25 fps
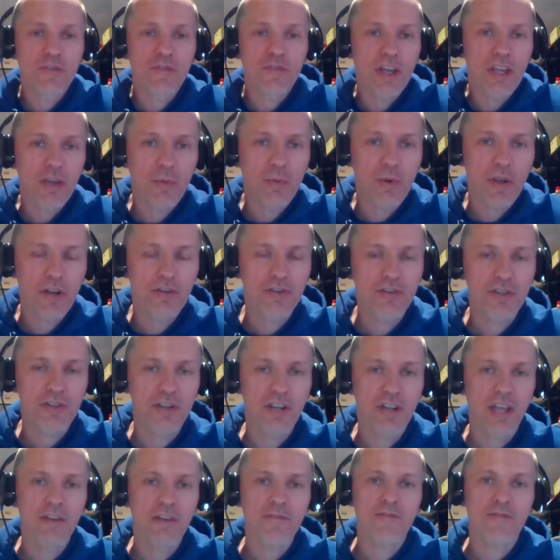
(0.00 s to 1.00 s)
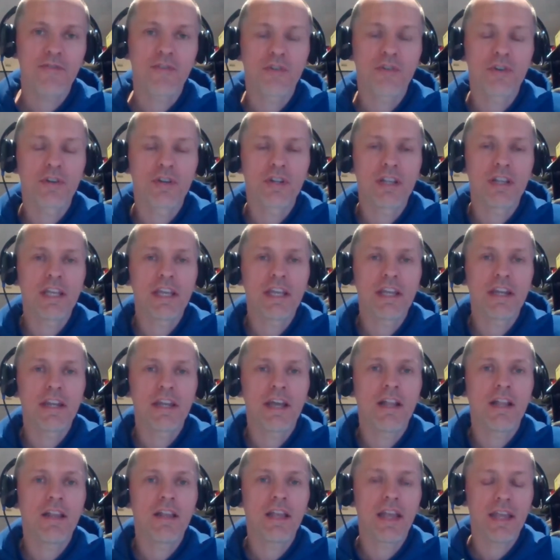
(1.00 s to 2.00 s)
Evaluator tonight for
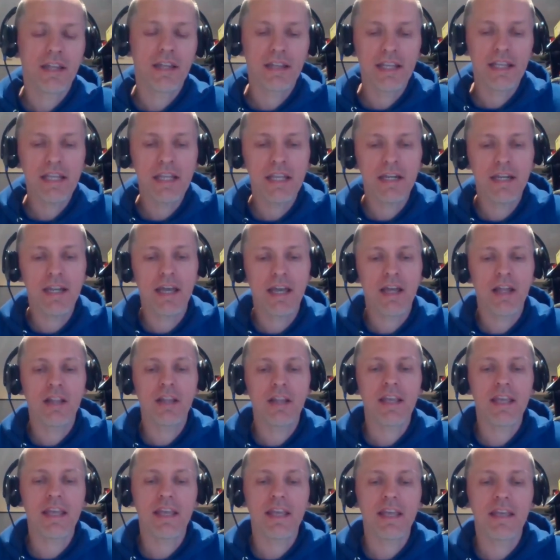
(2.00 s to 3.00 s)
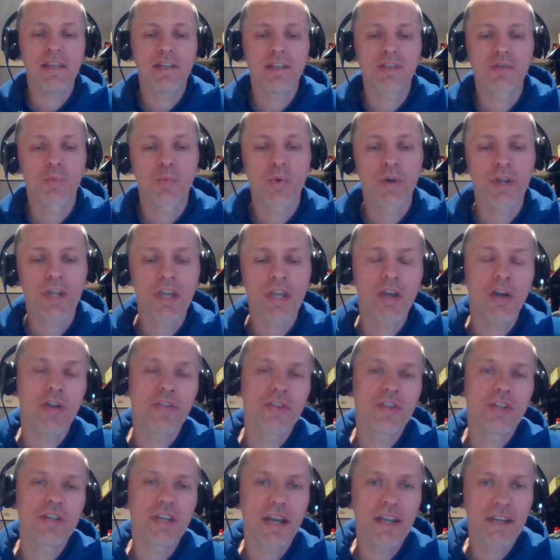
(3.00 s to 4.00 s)
Lionel, and Lionel is working on
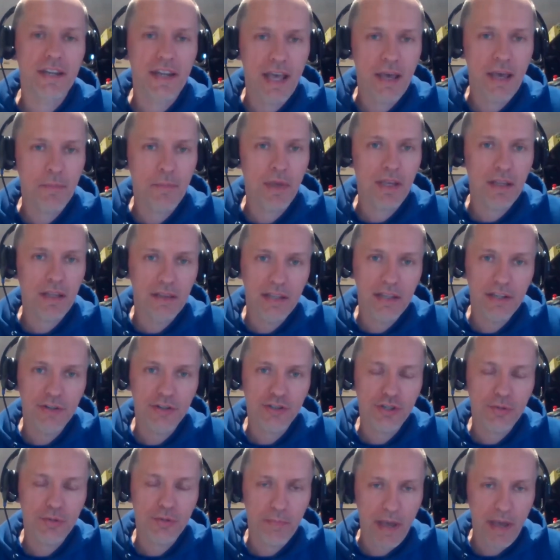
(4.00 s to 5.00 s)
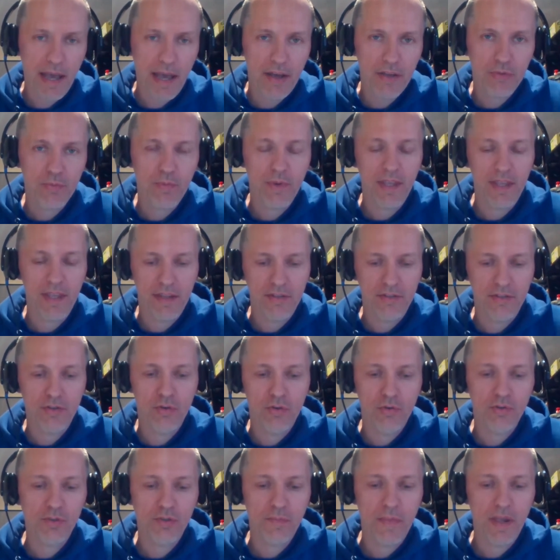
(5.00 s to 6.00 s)
the dynamic leadership pathway in
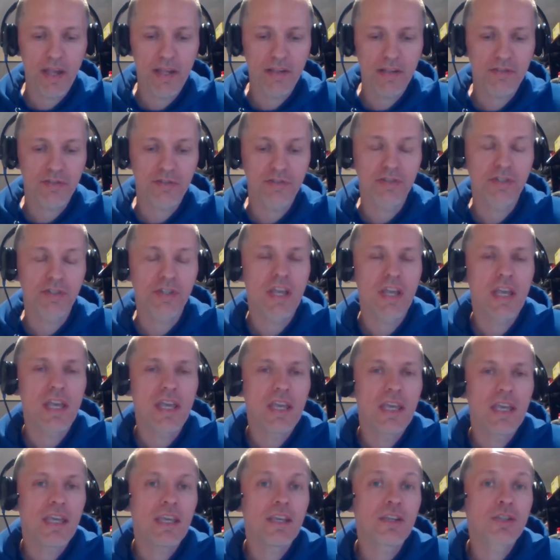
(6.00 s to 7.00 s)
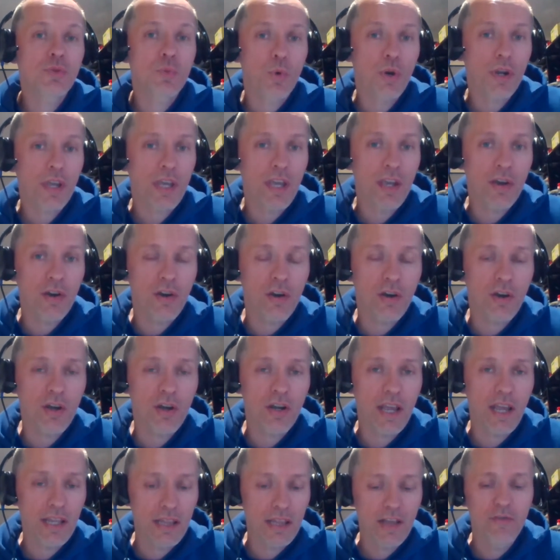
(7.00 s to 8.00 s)
Toastmasters. He is working
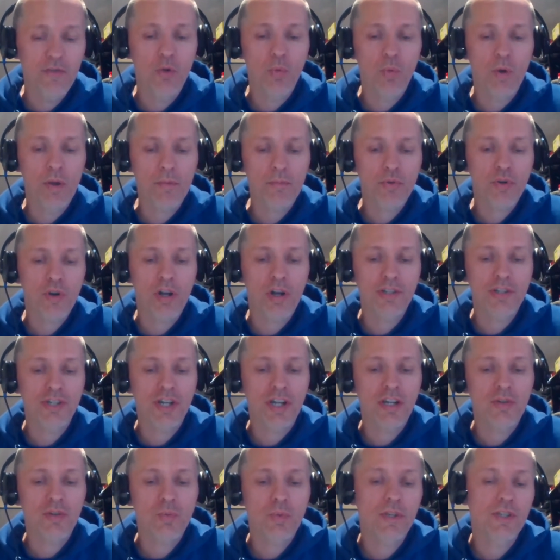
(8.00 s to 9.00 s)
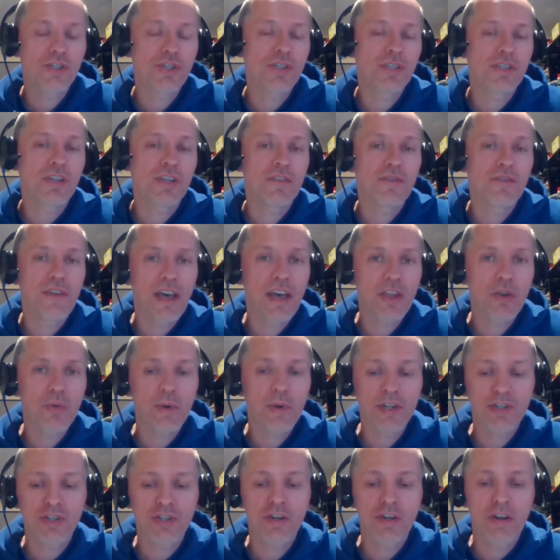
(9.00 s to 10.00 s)
on a level 1 project, which is
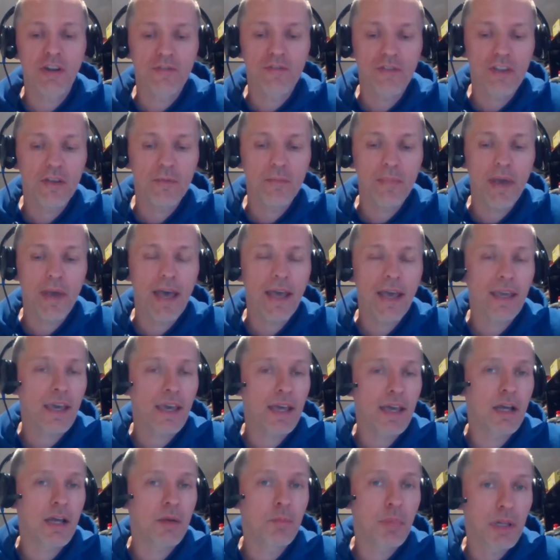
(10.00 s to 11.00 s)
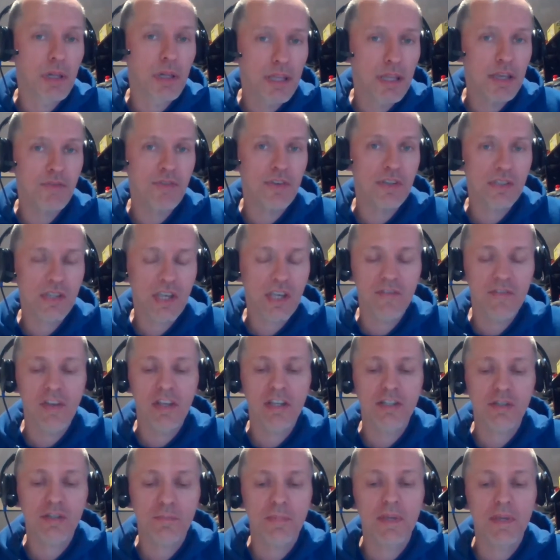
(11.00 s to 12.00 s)
evaluation and feedback, and I believe he's
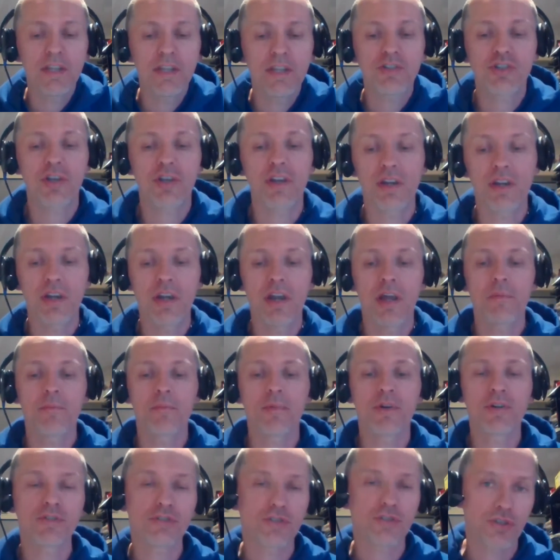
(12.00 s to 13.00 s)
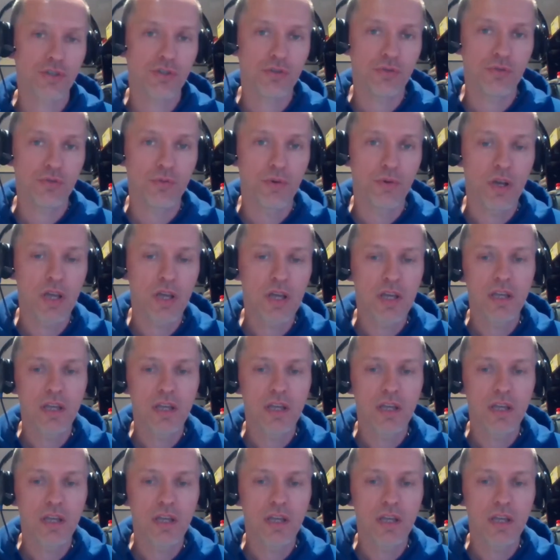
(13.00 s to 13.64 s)
giving speech number 2.